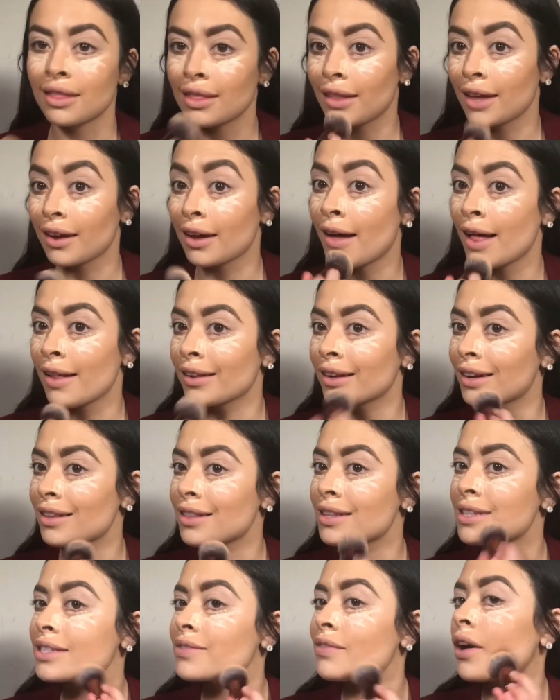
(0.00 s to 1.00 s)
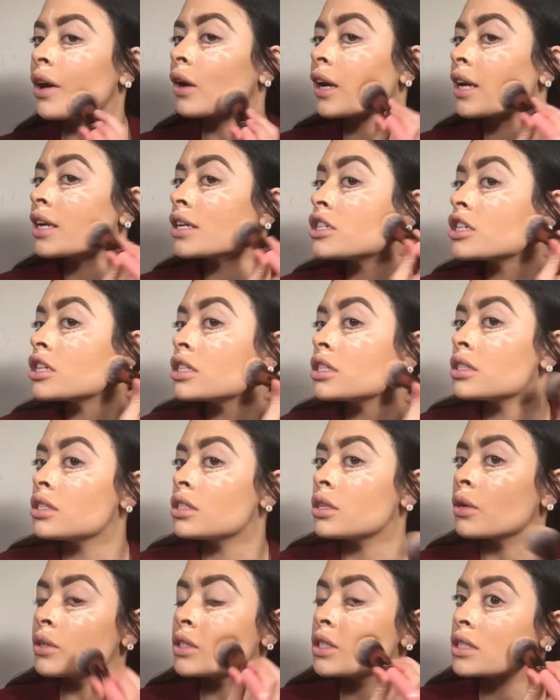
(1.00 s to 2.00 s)
the color of this foundation
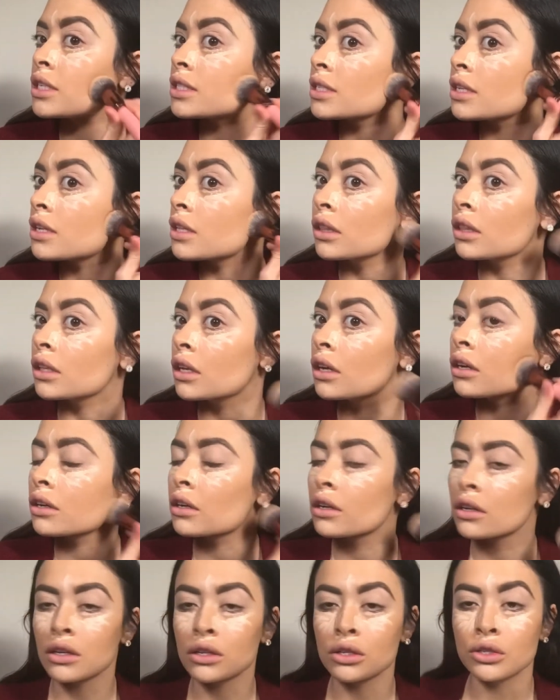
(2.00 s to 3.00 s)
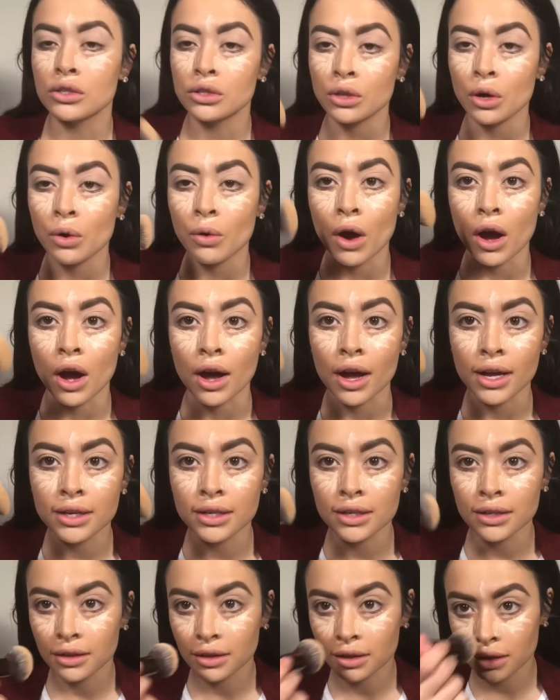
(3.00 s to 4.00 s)
so it doesn't look so odd.
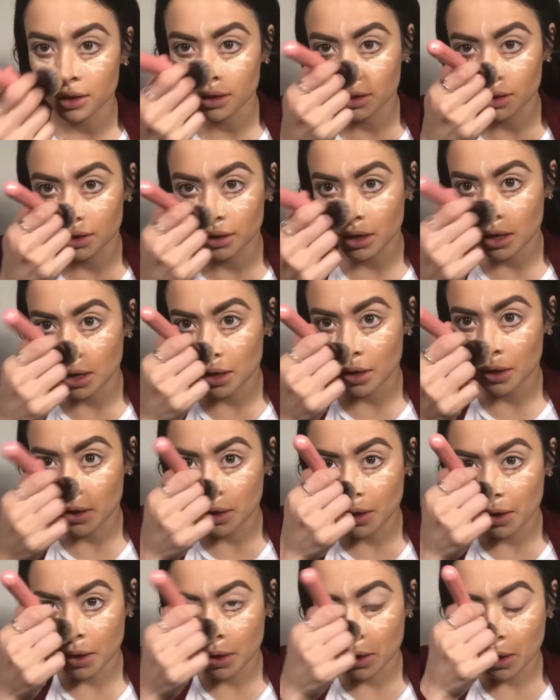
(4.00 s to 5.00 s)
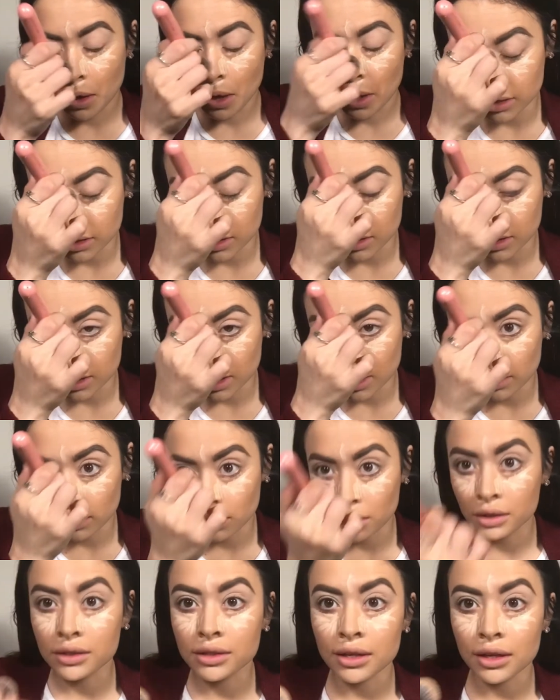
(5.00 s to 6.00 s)
And it
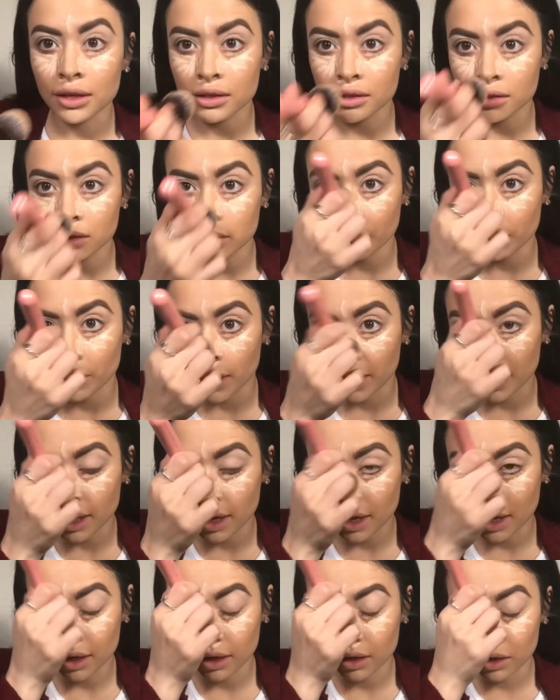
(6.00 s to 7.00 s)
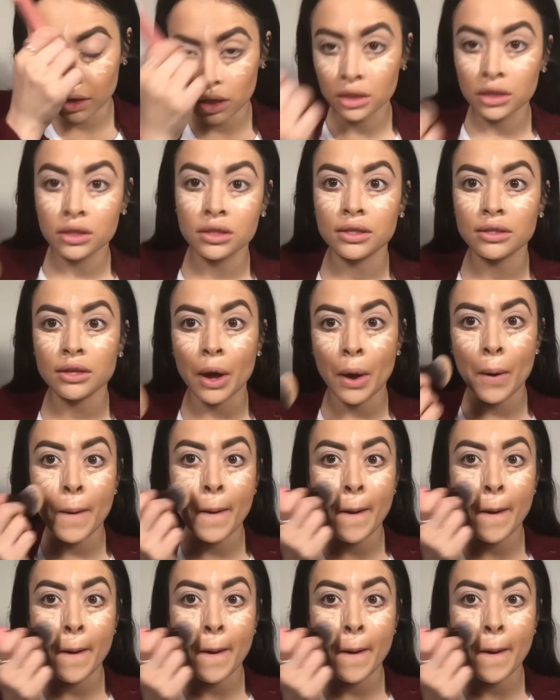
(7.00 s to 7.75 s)
looks like it's working. So,